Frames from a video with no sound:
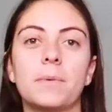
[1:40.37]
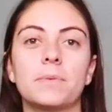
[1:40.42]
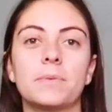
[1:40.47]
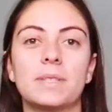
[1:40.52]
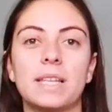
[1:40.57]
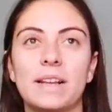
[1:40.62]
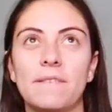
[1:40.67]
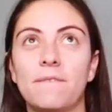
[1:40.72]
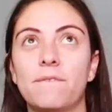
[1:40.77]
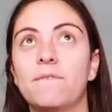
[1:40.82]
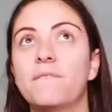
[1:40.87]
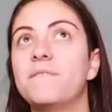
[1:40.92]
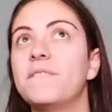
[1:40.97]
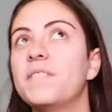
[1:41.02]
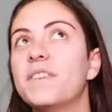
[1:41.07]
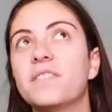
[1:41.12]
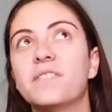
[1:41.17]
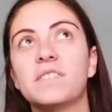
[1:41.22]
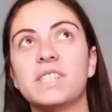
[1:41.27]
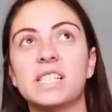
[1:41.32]
It was, like,
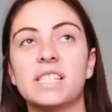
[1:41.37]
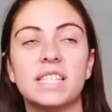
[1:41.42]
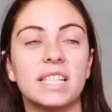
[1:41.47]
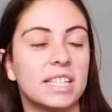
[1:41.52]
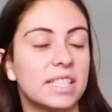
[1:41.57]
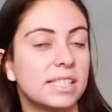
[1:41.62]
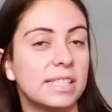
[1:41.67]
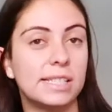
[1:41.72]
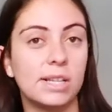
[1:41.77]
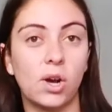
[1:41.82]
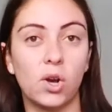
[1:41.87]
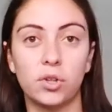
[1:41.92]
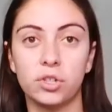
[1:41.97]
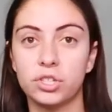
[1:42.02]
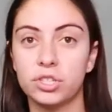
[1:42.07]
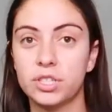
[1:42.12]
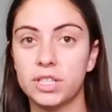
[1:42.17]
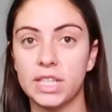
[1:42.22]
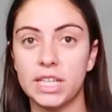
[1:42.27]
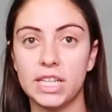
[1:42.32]
$50,
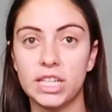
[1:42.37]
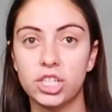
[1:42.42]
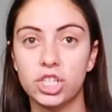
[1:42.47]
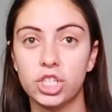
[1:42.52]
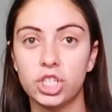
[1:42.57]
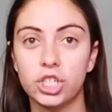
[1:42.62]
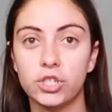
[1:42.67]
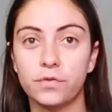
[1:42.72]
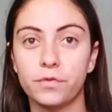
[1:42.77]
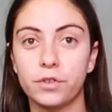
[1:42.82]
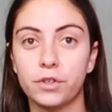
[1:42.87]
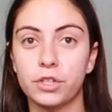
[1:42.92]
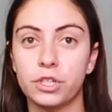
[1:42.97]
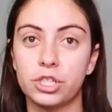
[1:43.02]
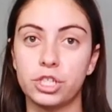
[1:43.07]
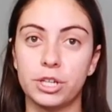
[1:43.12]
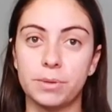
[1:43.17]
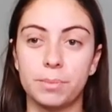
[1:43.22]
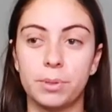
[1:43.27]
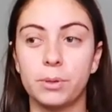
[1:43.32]
$60 each for the
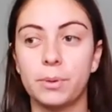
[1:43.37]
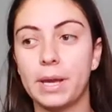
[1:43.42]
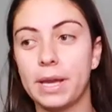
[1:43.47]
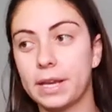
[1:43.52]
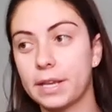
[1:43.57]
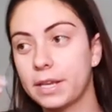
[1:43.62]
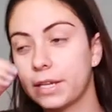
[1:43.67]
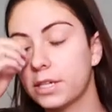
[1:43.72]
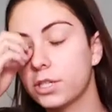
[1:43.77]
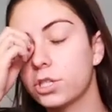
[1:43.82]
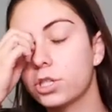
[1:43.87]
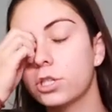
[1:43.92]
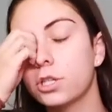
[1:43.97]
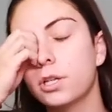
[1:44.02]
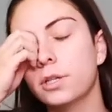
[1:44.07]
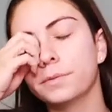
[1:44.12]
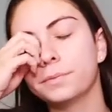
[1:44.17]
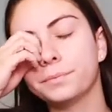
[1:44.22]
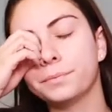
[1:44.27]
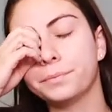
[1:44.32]
shampoo and
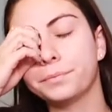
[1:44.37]
conditioner.